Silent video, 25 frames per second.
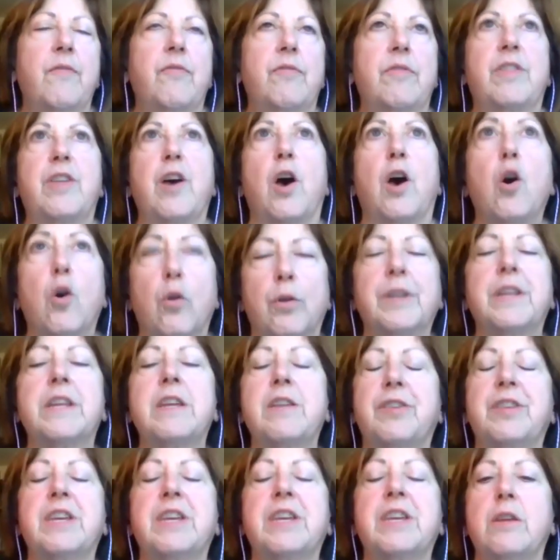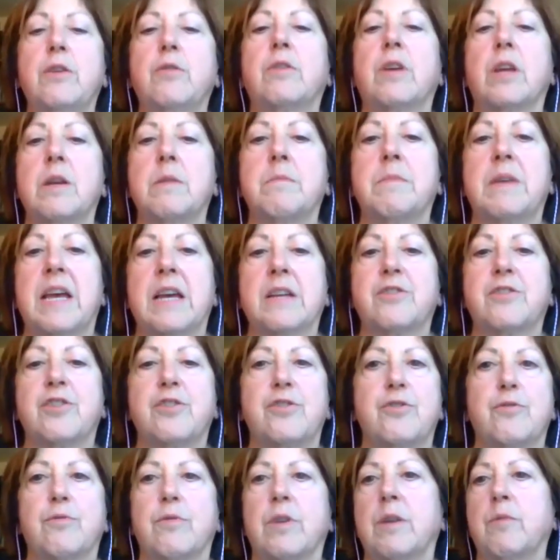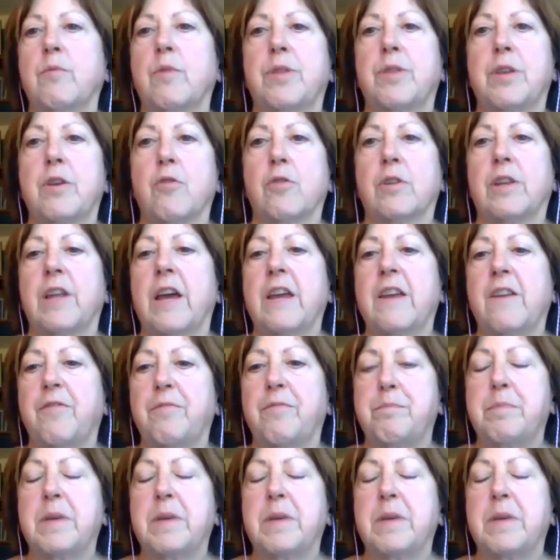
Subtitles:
the only thing you can imagine doing with your life,